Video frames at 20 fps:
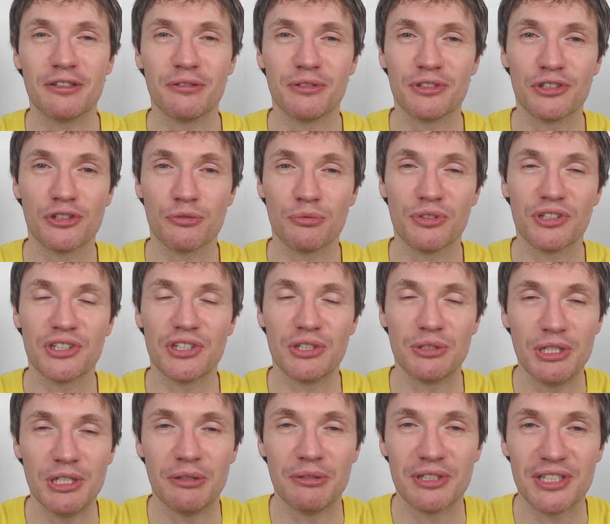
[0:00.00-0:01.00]
I don't just want
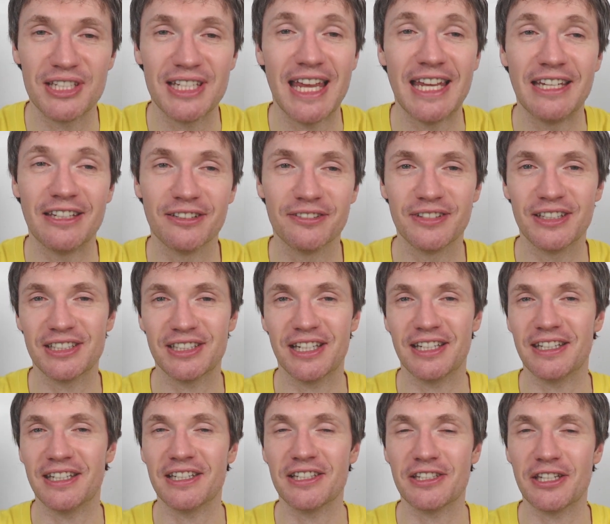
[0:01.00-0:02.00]
to, you know, to take and things
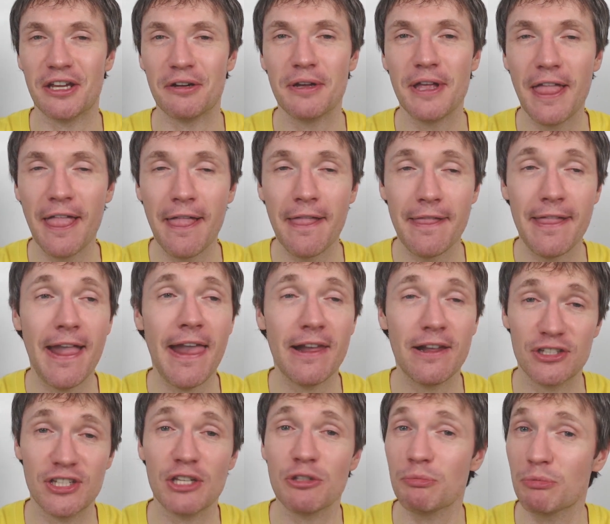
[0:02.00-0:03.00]
like this. So,
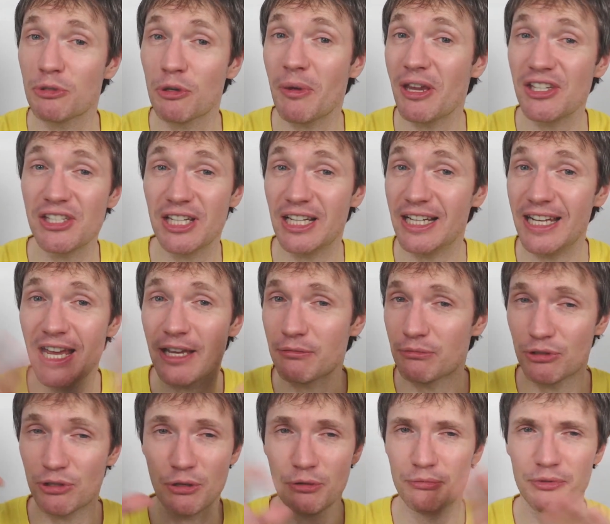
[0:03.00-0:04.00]
yeah. So basically,
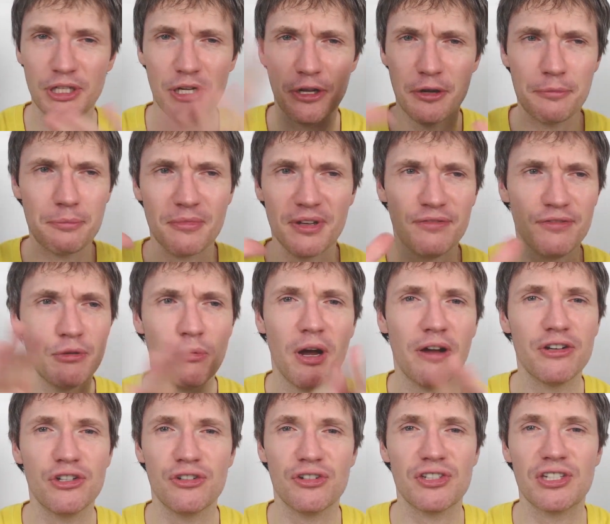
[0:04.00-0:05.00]
yeah. So you know, if you
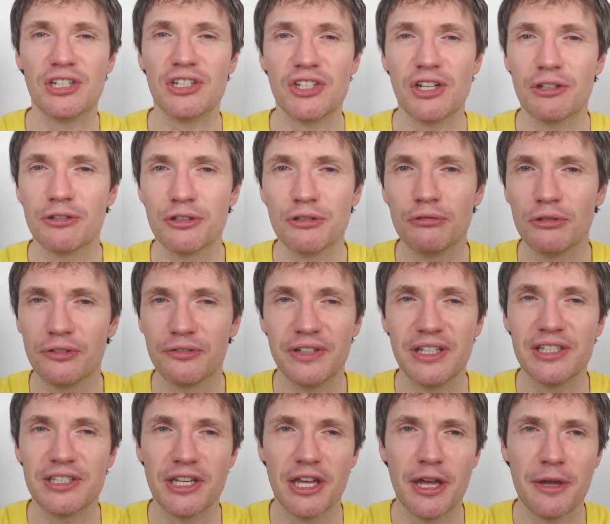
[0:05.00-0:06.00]
are interested in the channel, do love it.